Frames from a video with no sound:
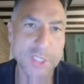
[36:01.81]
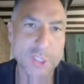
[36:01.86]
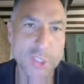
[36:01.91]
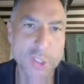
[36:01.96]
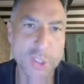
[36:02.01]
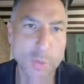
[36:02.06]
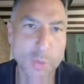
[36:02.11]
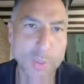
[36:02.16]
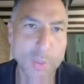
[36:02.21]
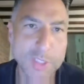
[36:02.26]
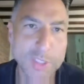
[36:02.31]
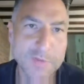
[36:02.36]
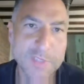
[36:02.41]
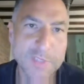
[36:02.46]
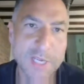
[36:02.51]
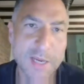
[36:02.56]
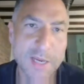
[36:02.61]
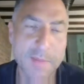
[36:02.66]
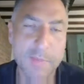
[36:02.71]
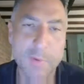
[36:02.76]
It's just a waste of
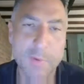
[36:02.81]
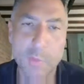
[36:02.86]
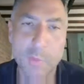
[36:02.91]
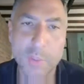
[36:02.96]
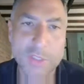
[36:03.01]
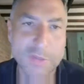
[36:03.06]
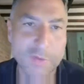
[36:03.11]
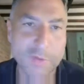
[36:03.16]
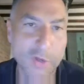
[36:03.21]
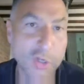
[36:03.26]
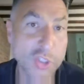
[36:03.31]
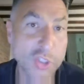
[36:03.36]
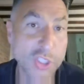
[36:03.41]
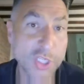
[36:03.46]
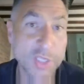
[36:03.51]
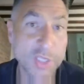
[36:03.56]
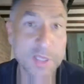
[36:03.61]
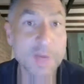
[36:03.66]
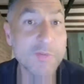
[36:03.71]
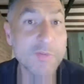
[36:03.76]
time, a waste of
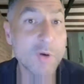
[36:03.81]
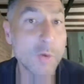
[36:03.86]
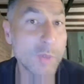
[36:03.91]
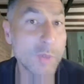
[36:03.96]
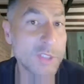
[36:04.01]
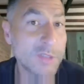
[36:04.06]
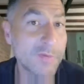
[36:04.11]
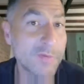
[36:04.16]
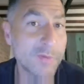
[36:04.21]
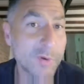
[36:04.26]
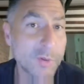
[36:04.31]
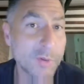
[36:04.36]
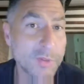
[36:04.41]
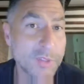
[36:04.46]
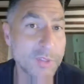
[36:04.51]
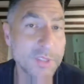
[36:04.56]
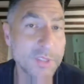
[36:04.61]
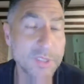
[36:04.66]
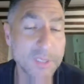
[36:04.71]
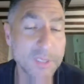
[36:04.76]
energy, and therefore a waste of
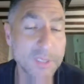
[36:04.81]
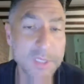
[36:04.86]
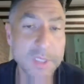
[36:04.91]
focus.